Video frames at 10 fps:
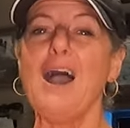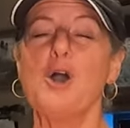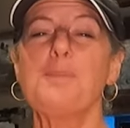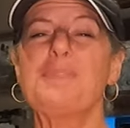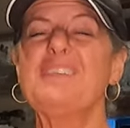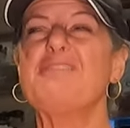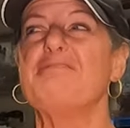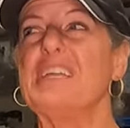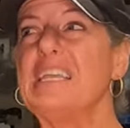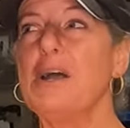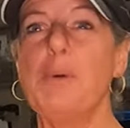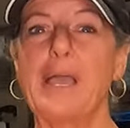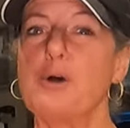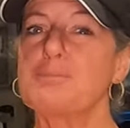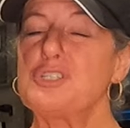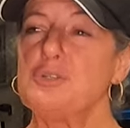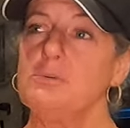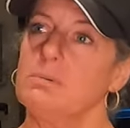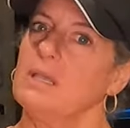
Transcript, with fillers: I hope this video helped you